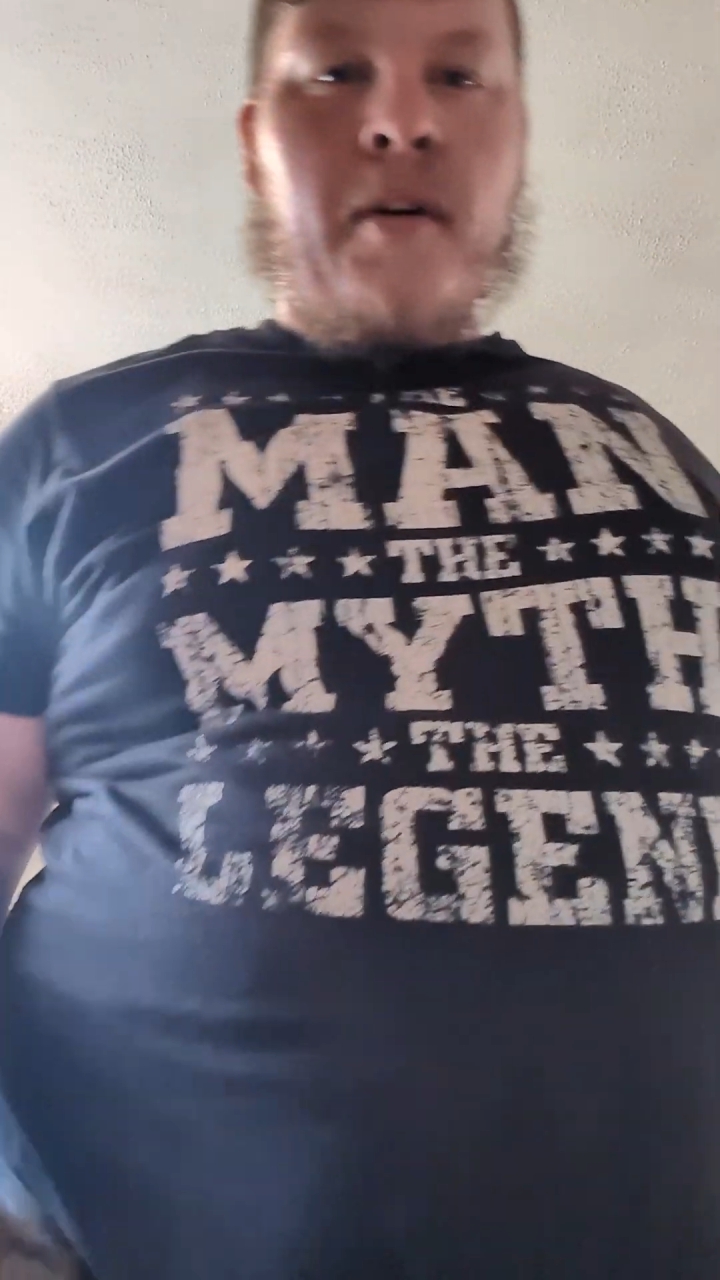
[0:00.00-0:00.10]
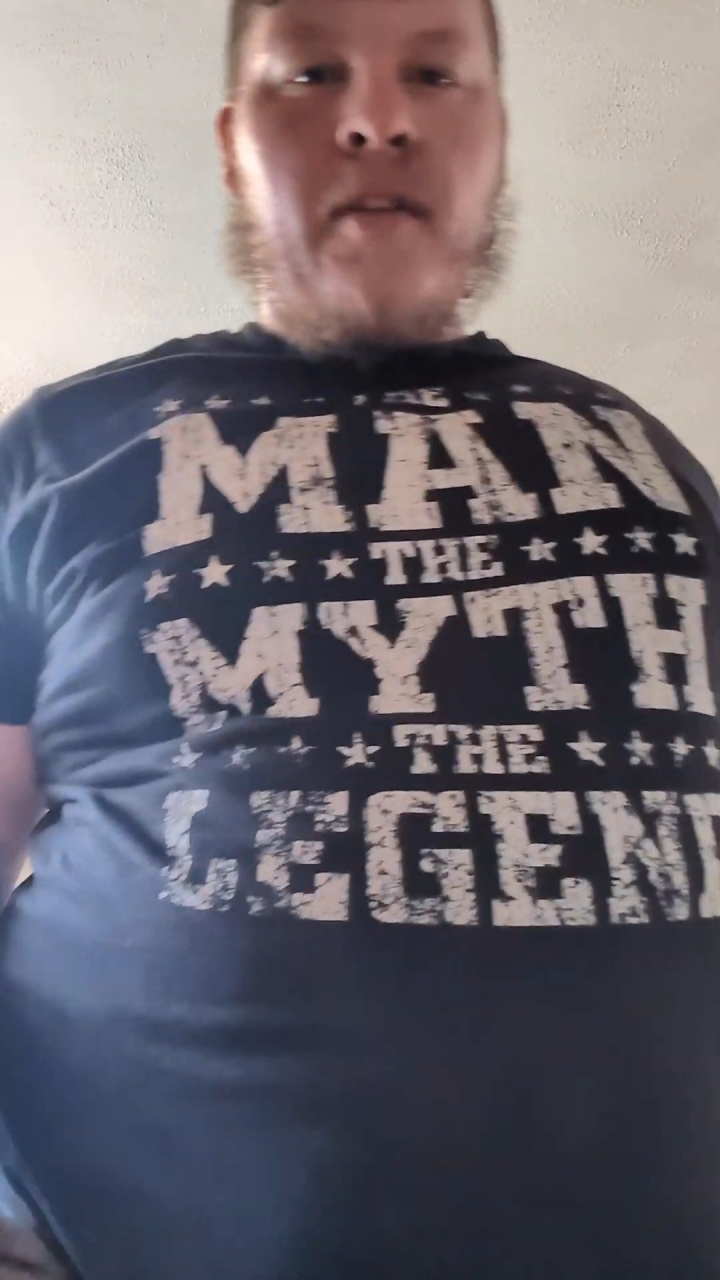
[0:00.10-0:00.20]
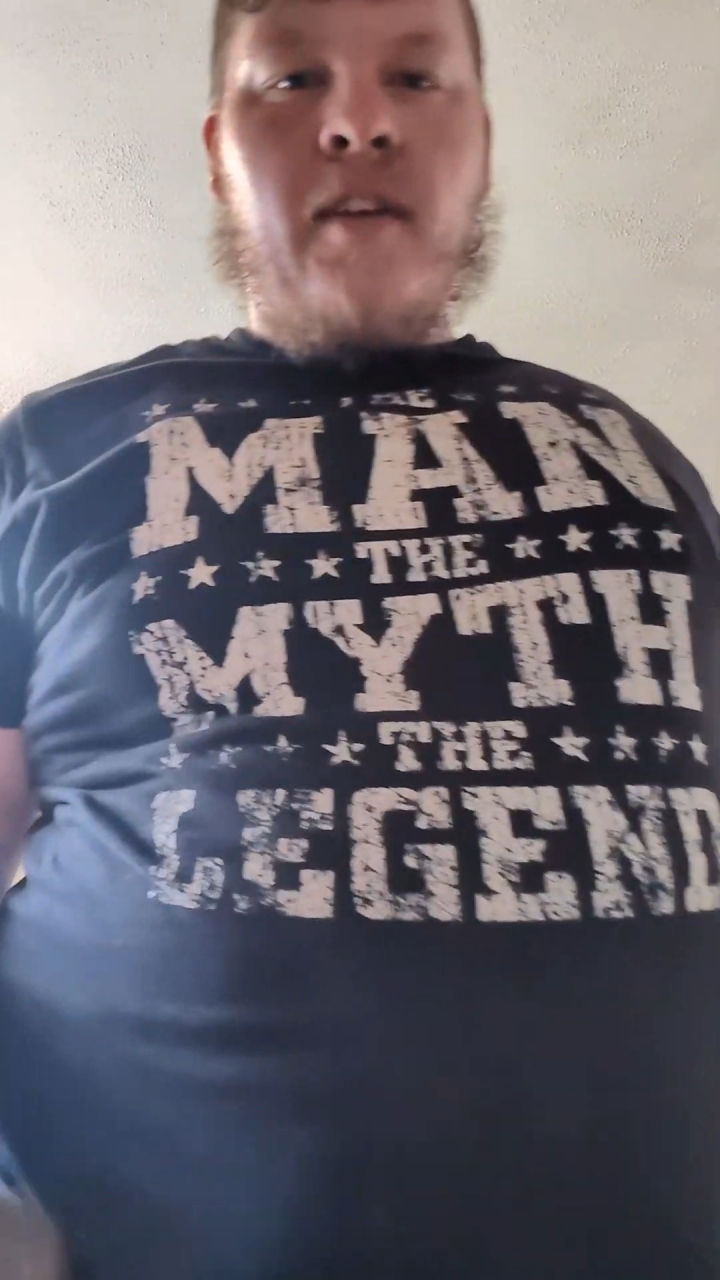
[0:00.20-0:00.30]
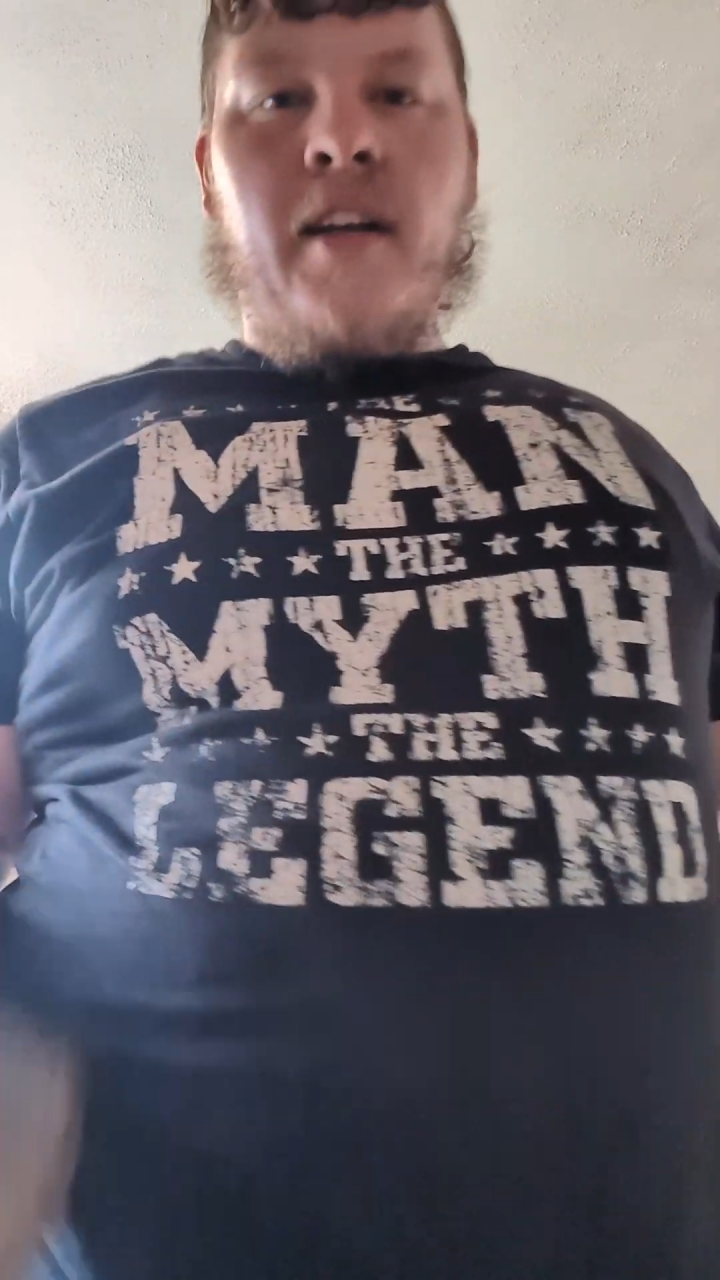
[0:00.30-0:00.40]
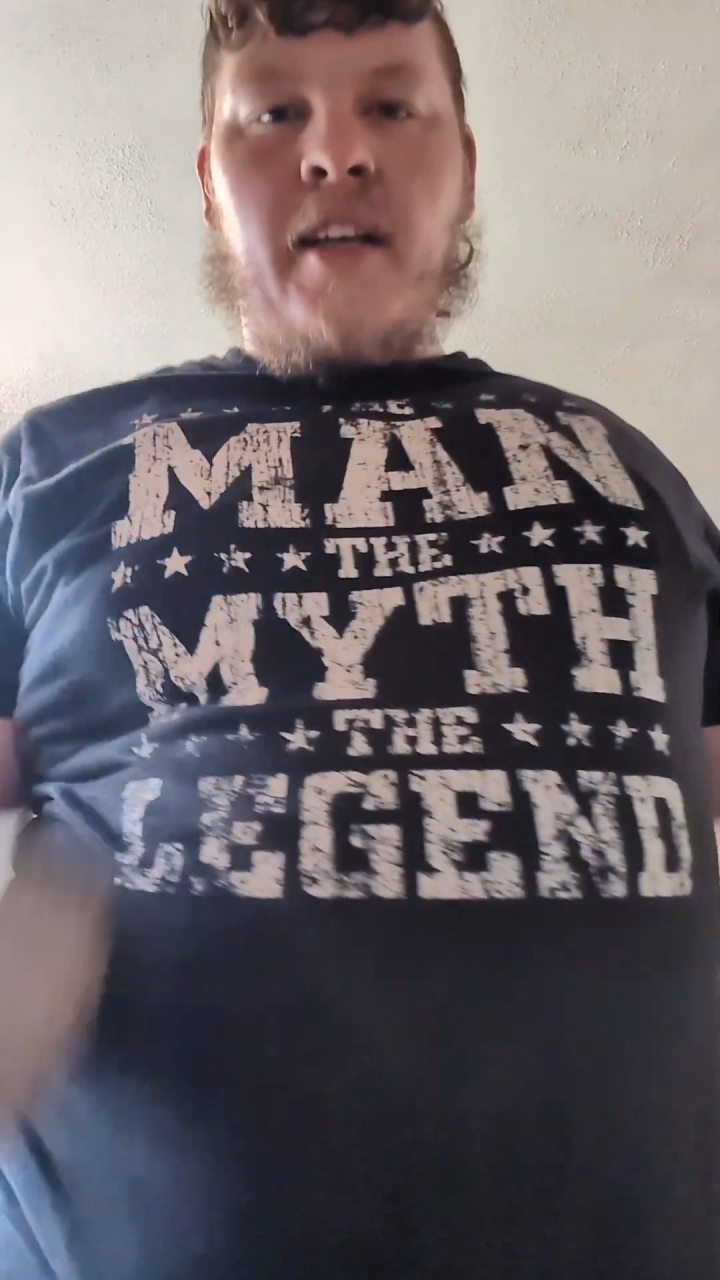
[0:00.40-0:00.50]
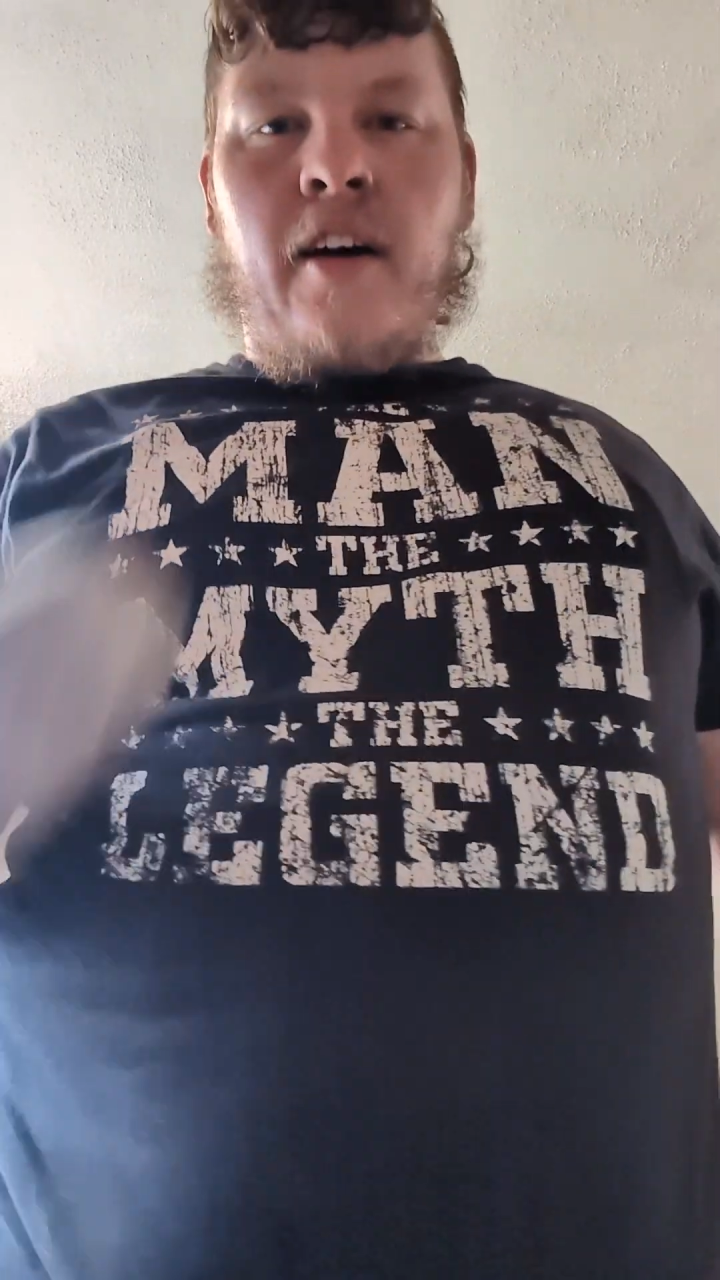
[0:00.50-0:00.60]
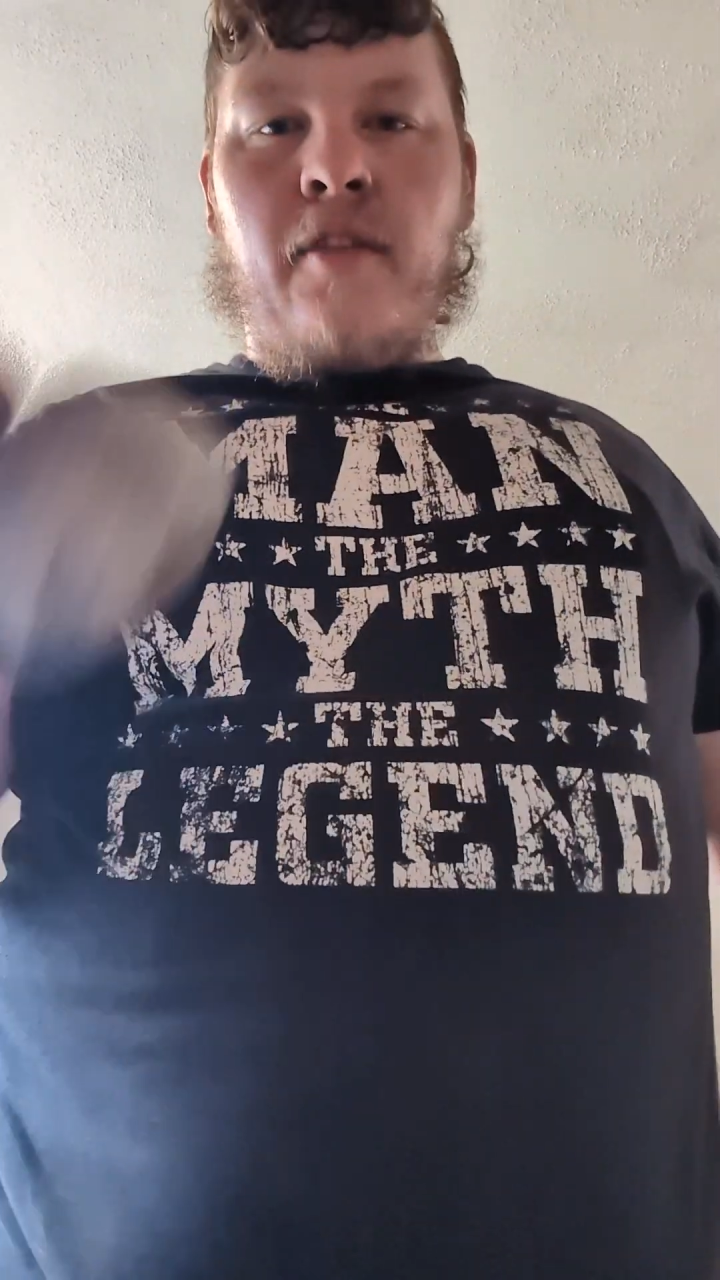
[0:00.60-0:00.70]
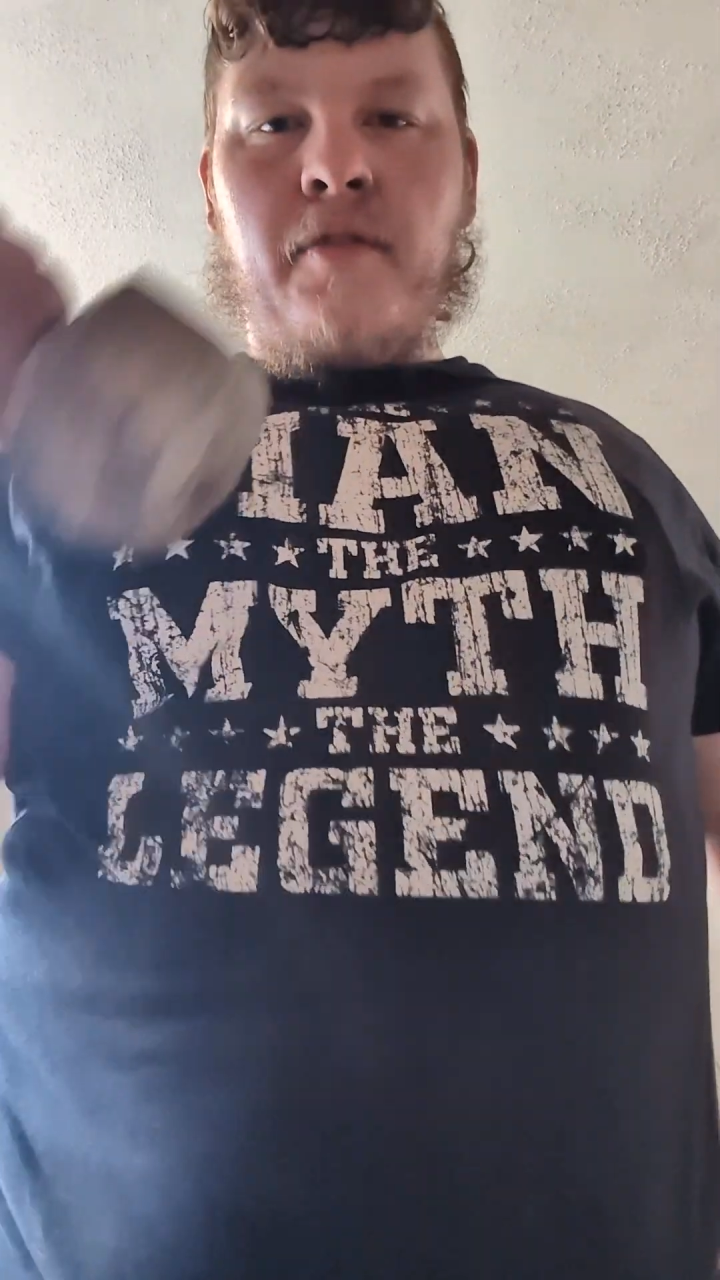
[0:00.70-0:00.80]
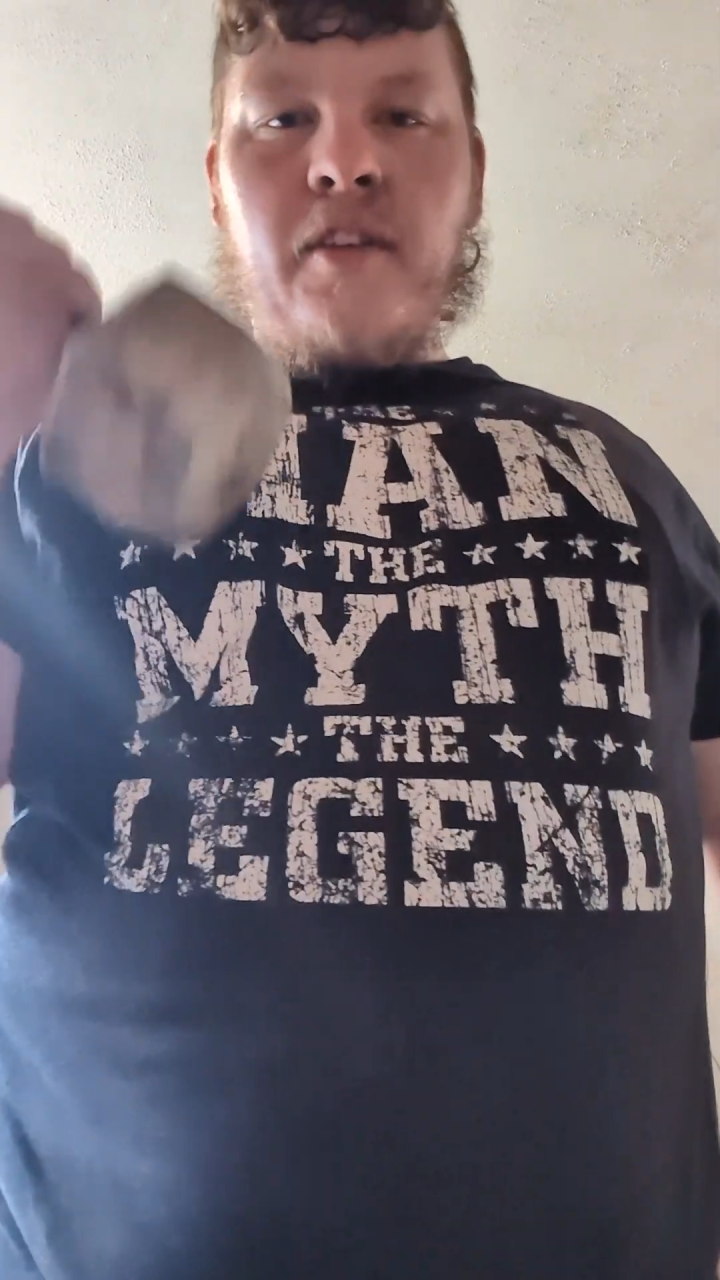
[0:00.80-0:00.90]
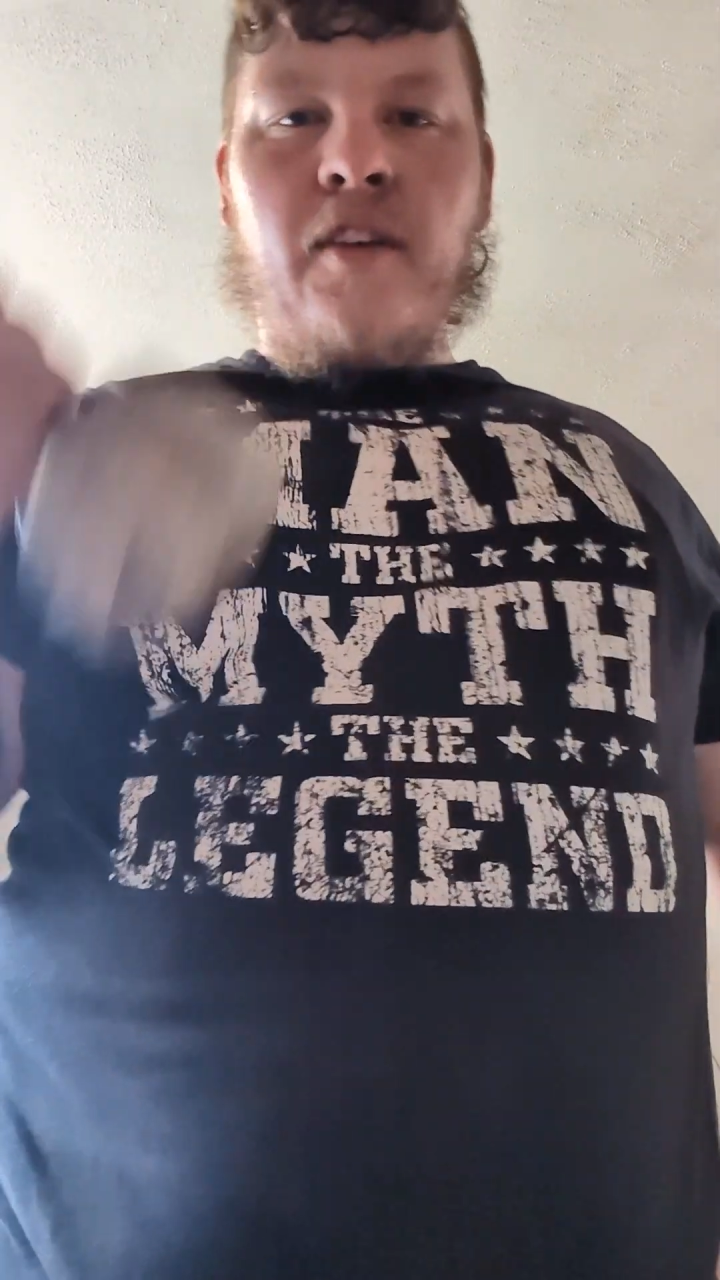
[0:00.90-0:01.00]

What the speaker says: built like Calvin